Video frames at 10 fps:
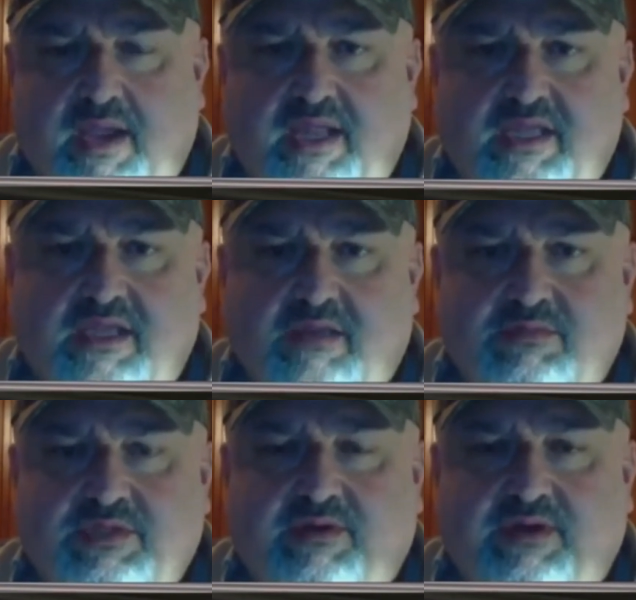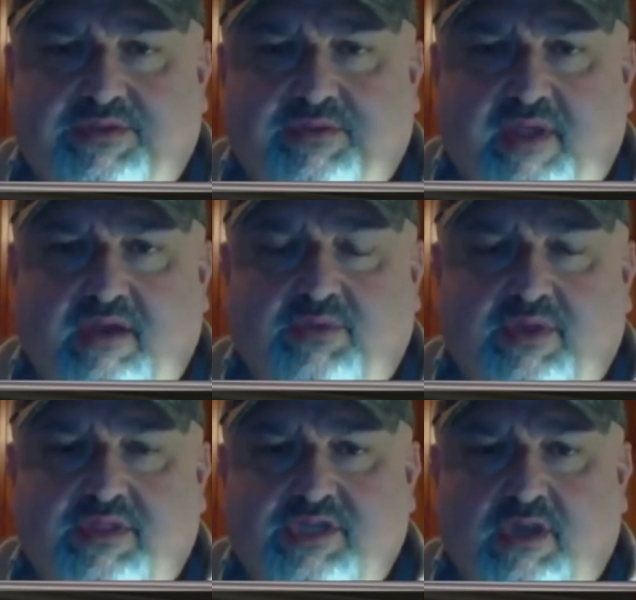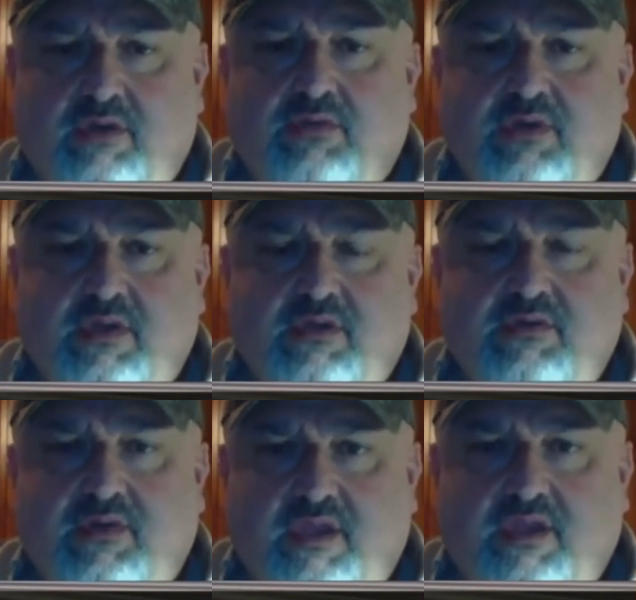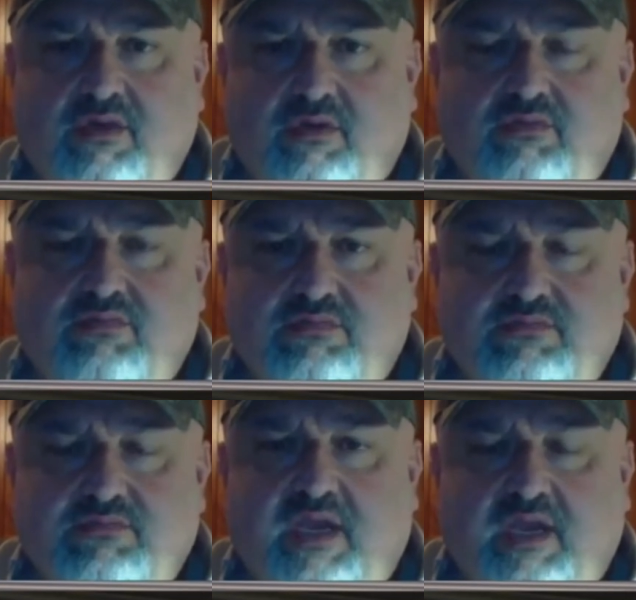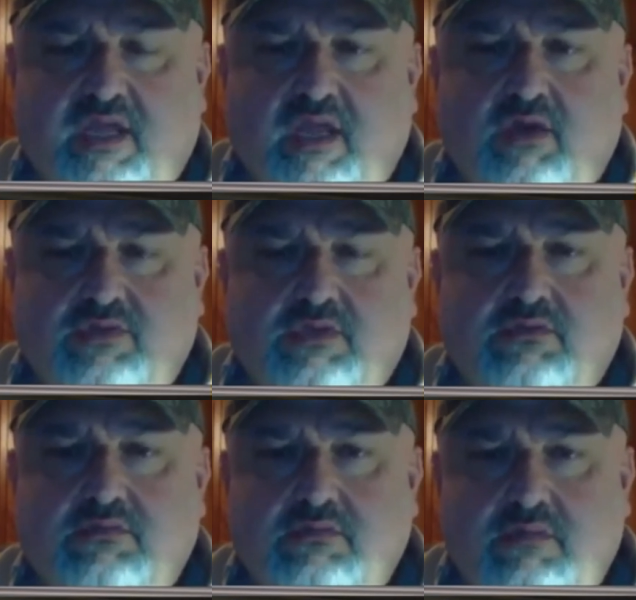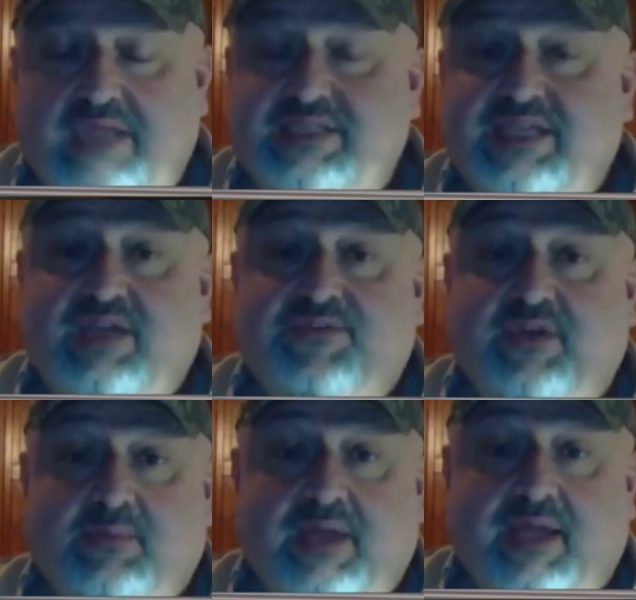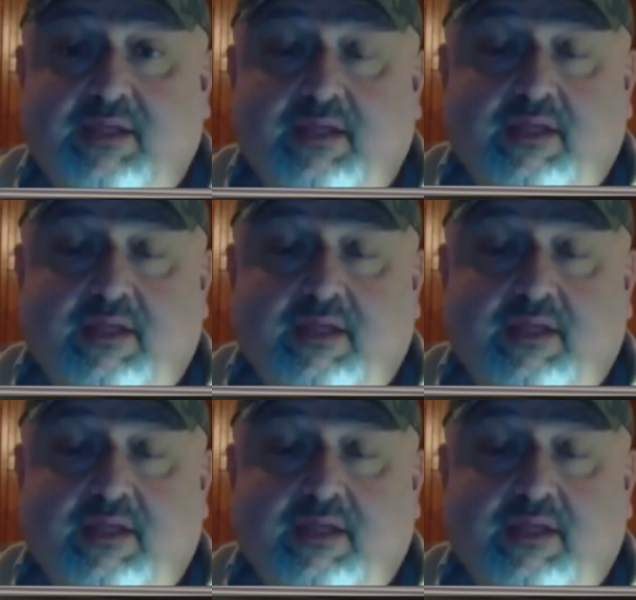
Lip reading: And it comes already threaded with a choke, ready to go. So actually I had a friend of mine